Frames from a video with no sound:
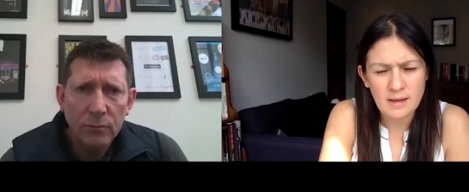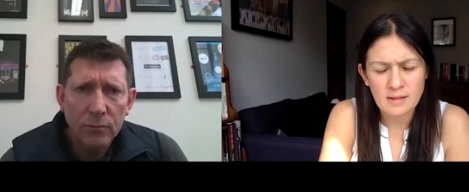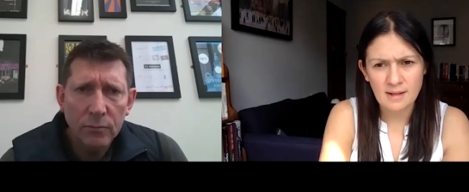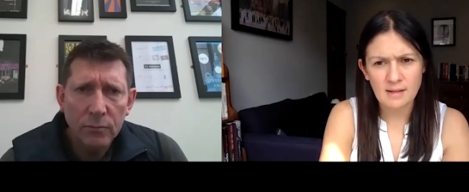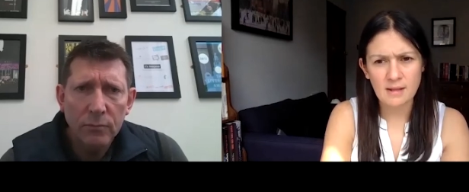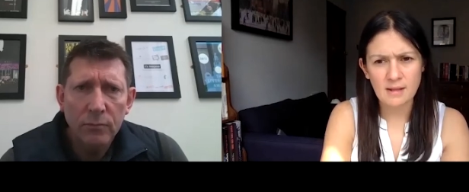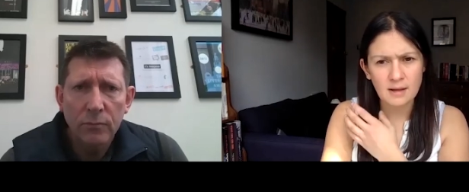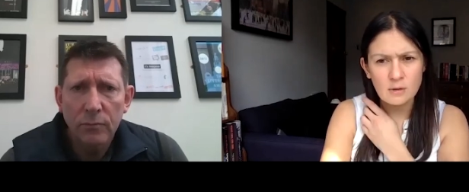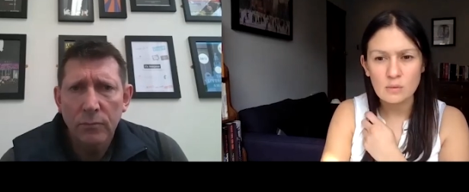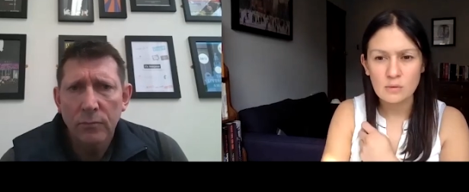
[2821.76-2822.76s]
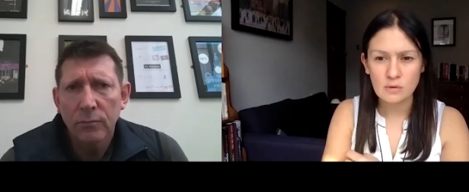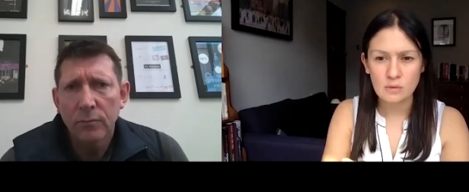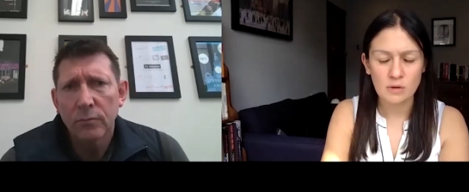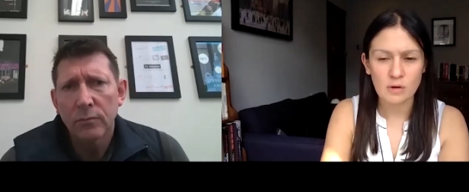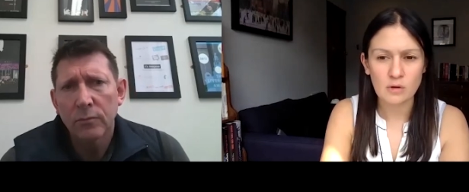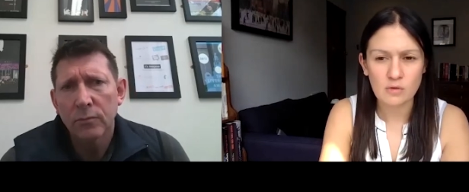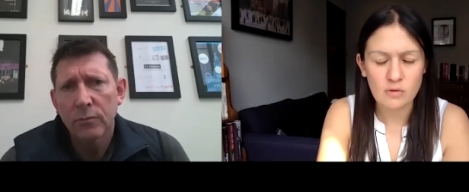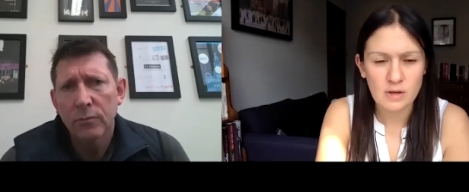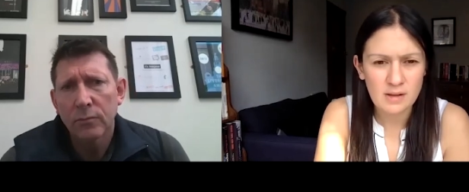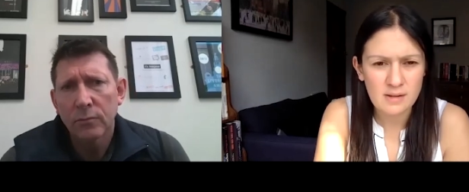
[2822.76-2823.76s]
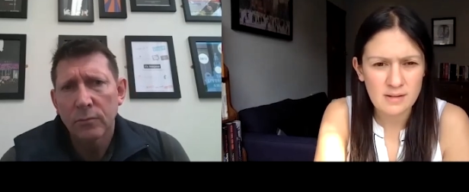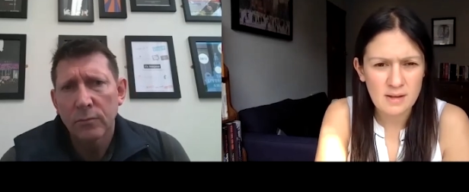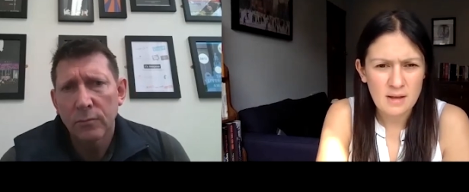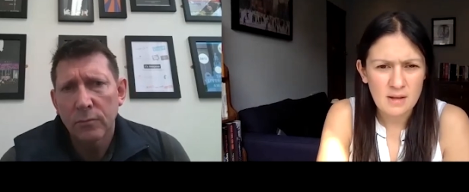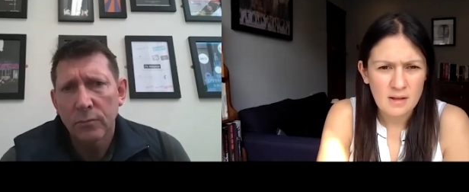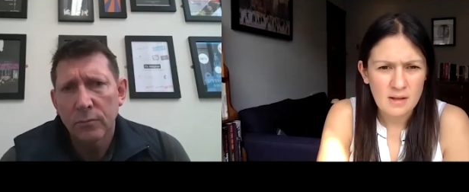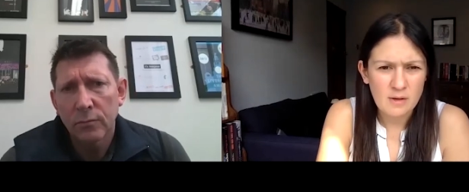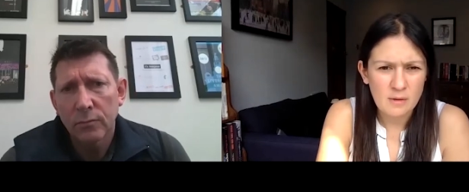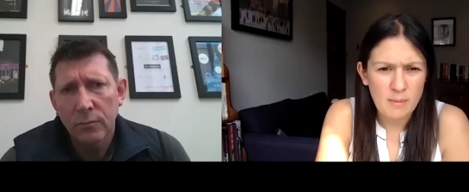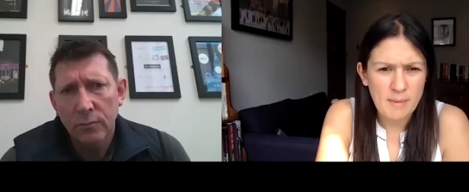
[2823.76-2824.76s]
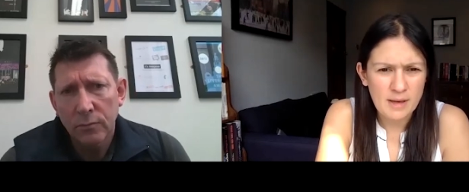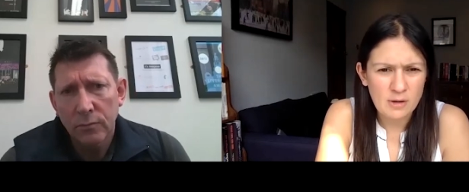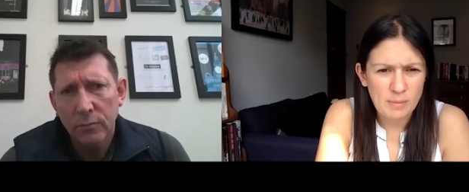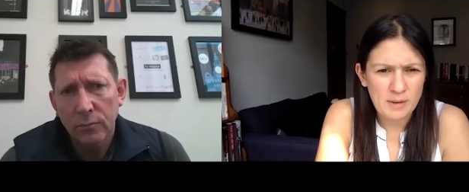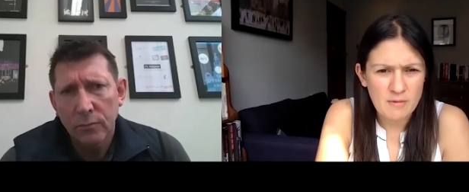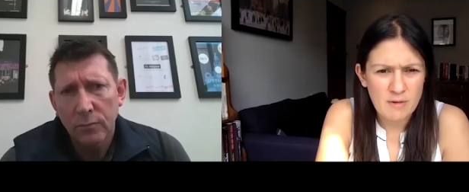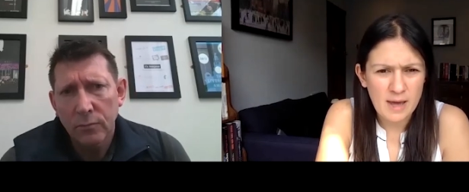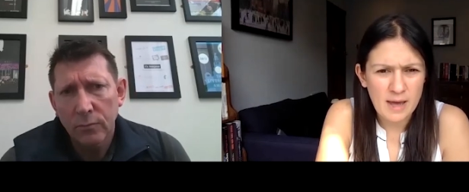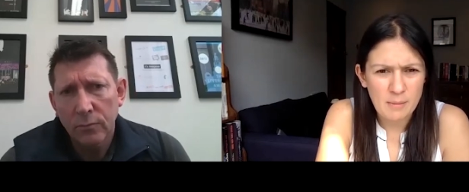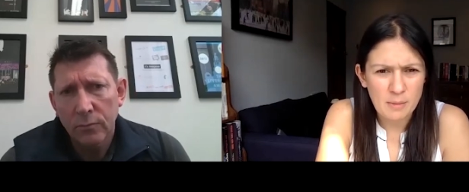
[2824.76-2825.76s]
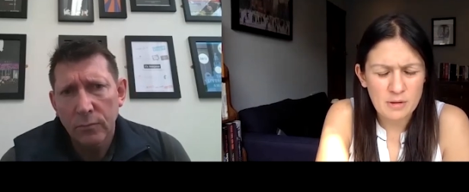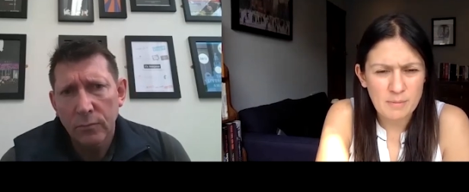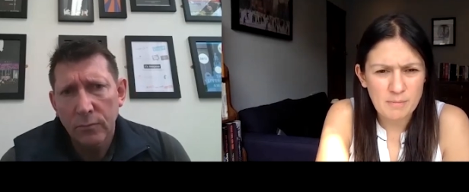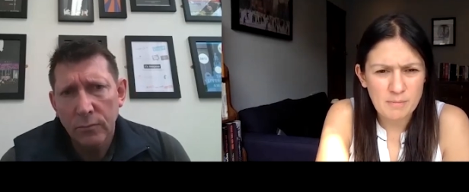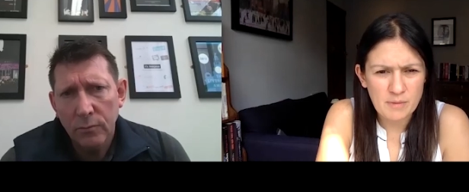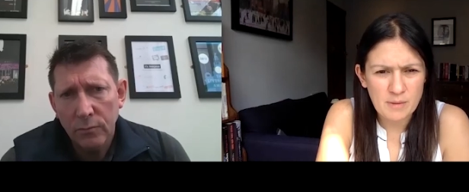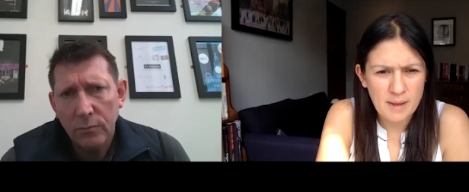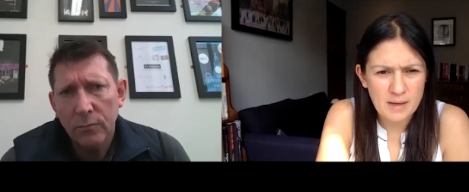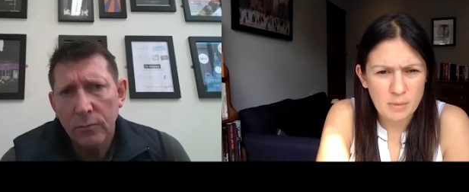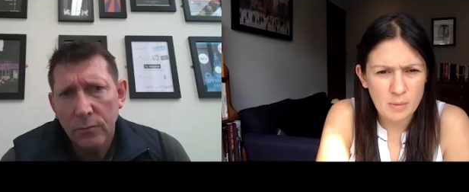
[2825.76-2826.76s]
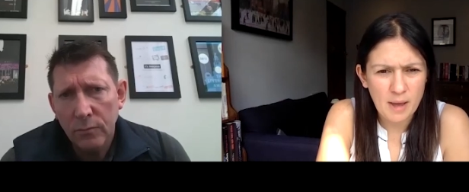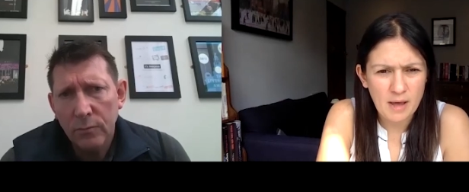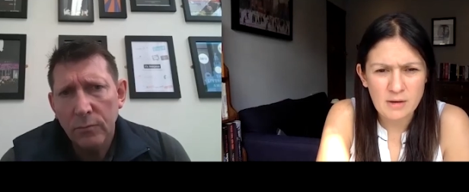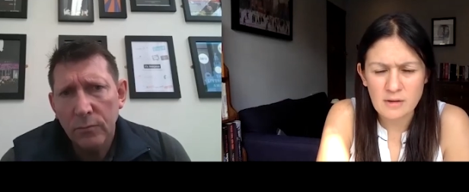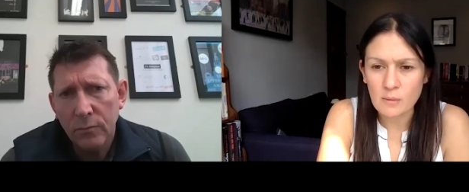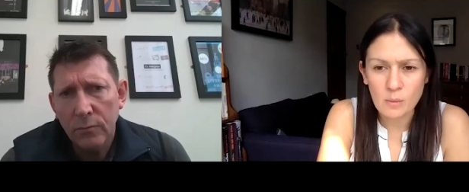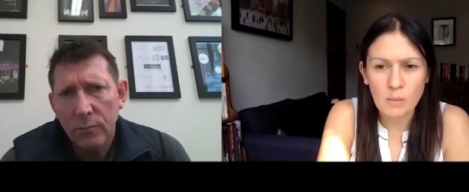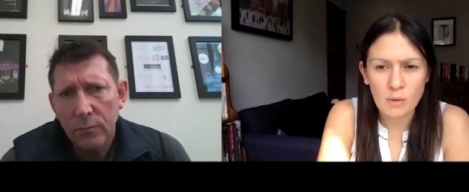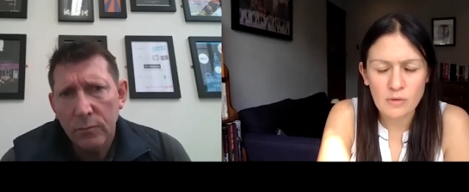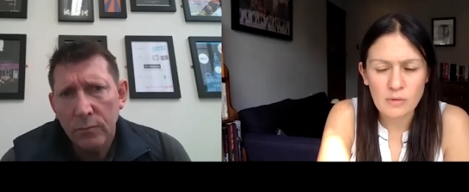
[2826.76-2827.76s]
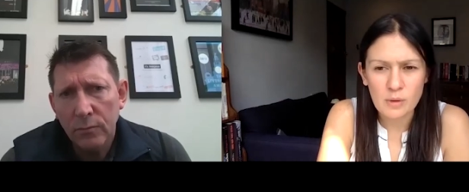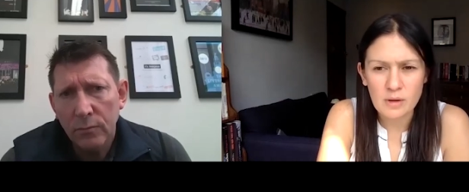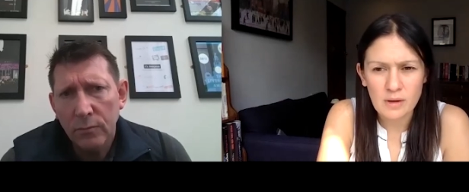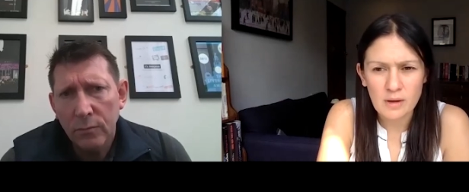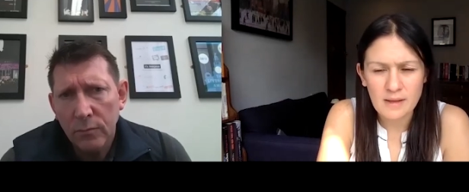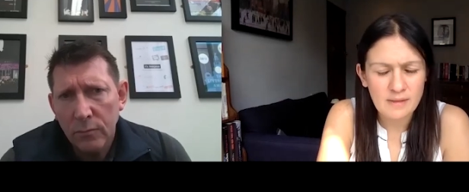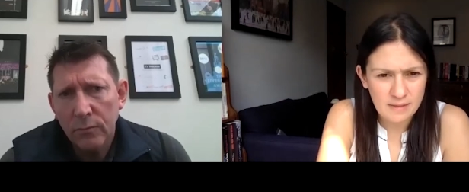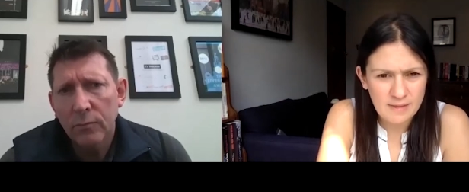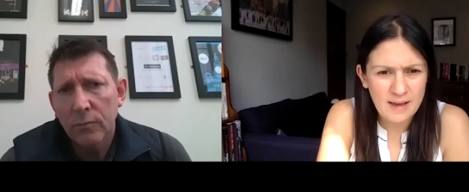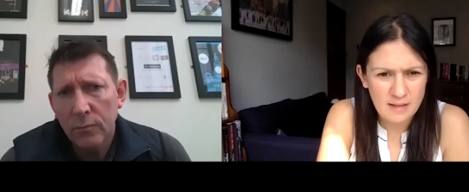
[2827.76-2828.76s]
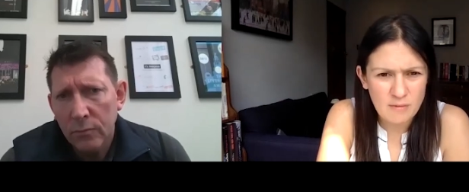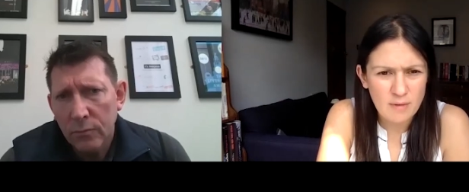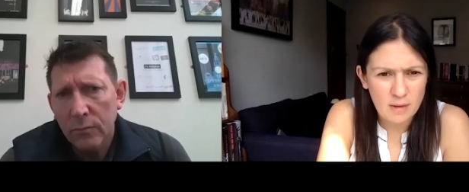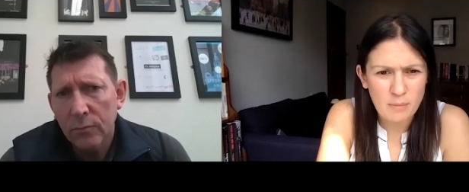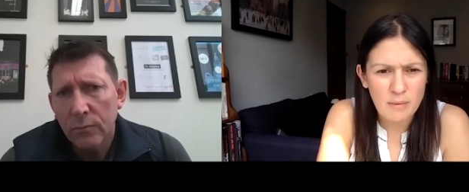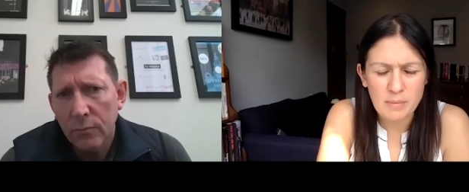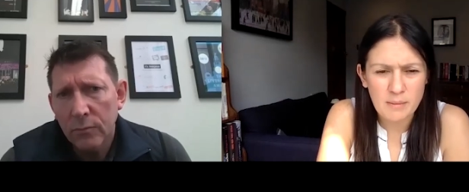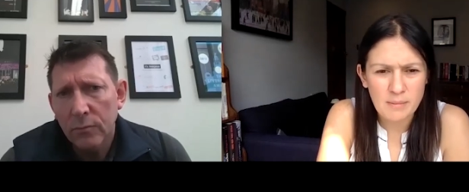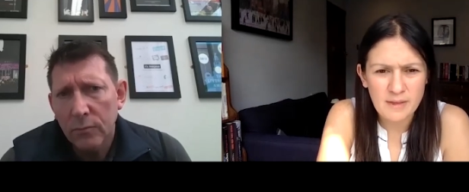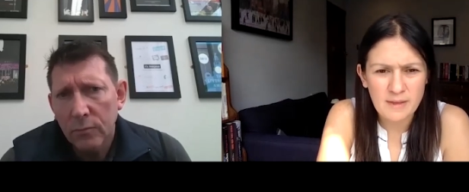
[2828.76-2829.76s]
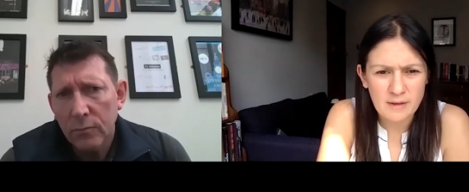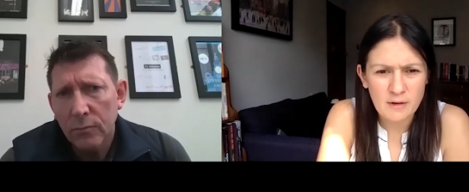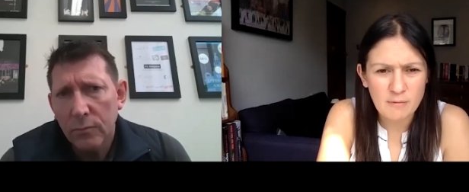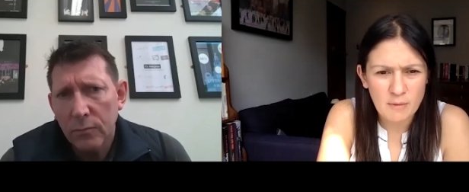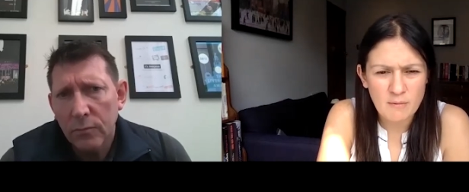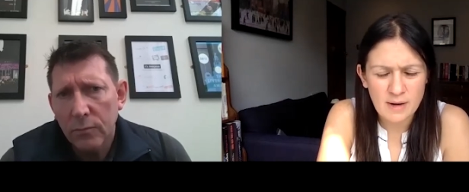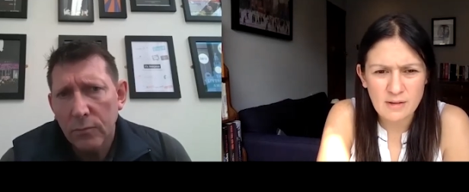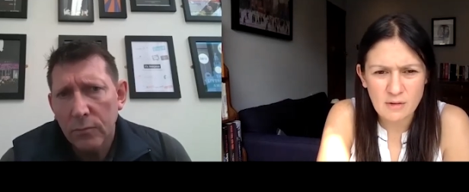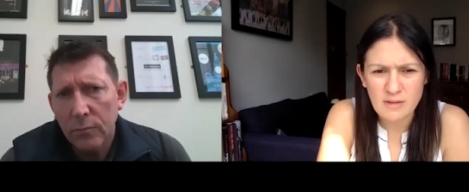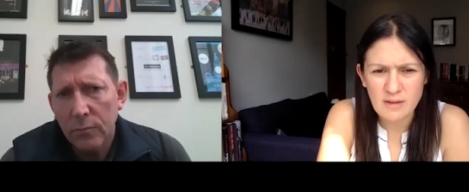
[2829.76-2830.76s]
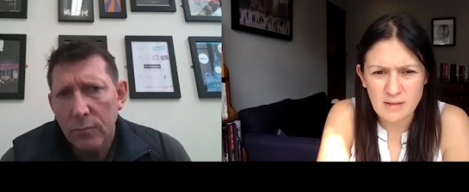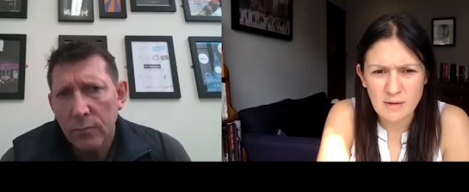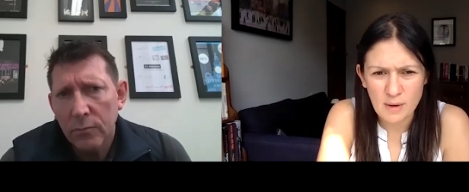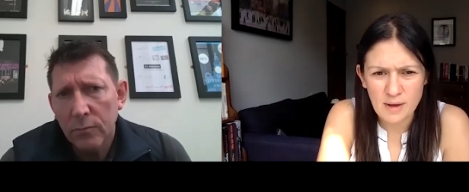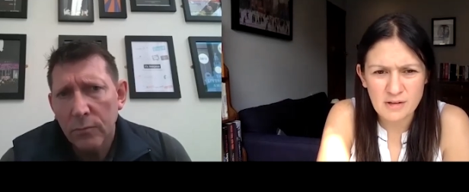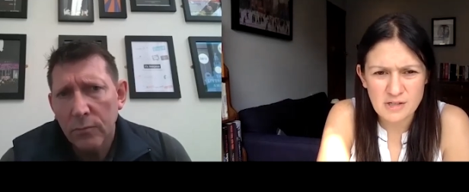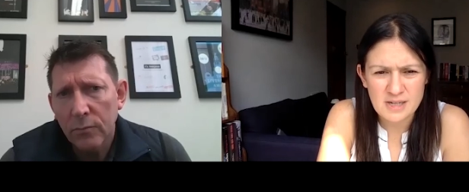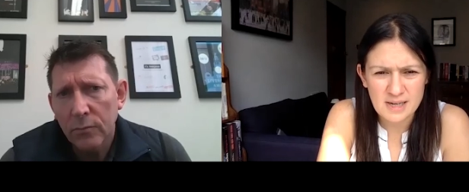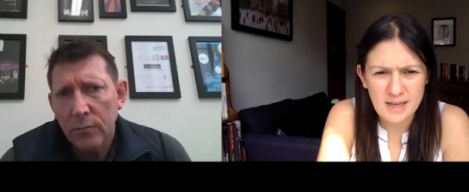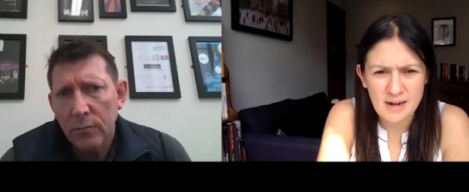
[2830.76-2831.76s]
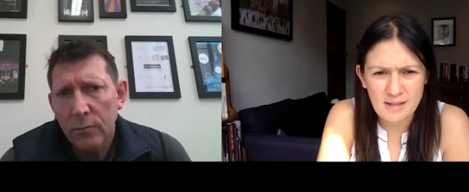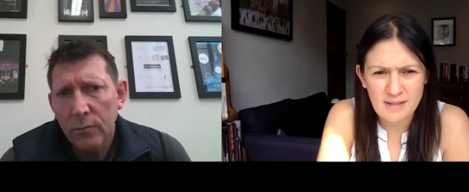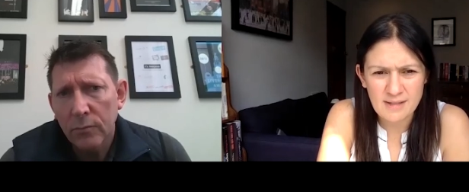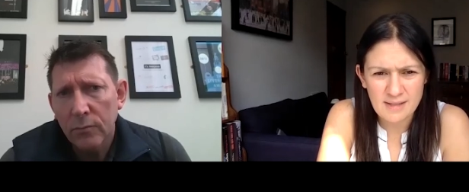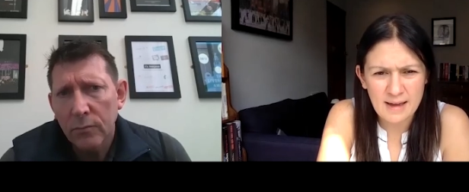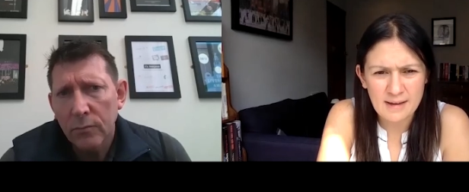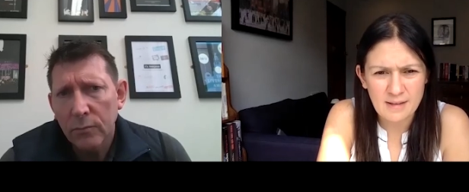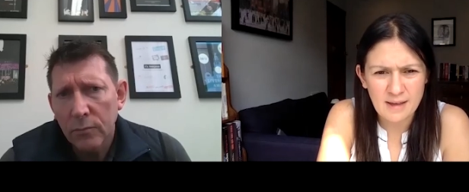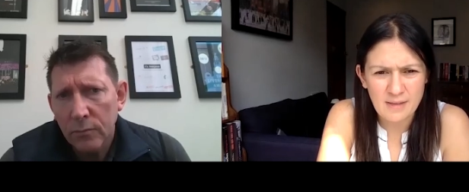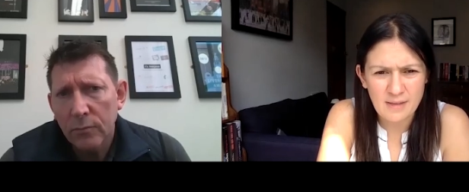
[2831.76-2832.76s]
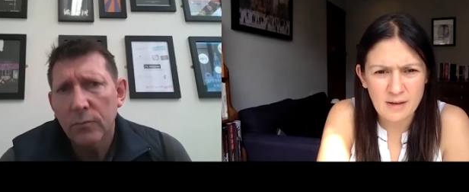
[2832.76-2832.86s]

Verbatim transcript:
Speaker 1: and send a signal to other countries that we may not be the reliable de- dependable partner that we once were that is a real problem i think the government really does need to quite urgently get its act together